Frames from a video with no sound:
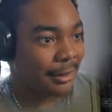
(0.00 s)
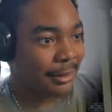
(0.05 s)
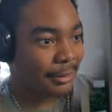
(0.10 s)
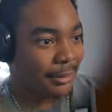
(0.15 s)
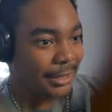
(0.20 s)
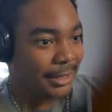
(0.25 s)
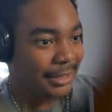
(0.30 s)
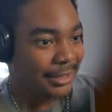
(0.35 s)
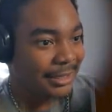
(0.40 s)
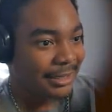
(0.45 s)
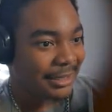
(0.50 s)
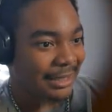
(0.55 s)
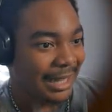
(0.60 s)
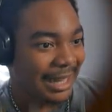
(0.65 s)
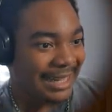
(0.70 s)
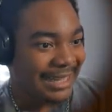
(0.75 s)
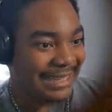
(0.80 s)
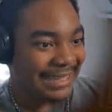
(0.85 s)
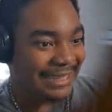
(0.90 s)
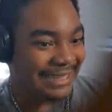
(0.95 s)
Okay.
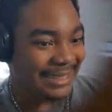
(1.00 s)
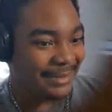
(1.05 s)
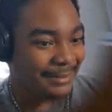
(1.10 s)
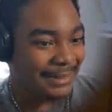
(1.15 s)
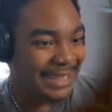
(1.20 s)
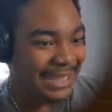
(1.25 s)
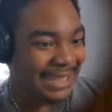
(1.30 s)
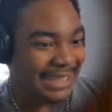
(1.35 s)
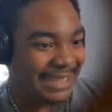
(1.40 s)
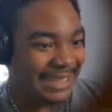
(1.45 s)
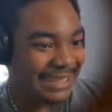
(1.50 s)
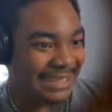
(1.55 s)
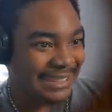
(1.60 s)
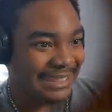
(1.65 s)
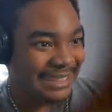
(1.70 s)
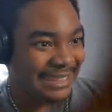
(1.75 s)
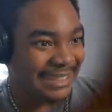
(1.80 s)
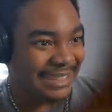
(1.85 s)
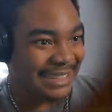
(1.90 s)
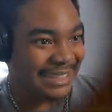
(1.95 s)
Hey, we did it.
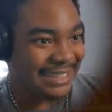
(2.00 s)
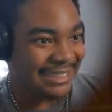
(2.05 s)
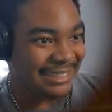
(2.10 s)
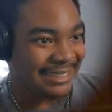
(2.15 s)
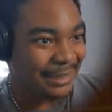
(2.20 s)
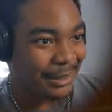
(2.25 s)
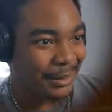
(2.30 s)
Yes, sir.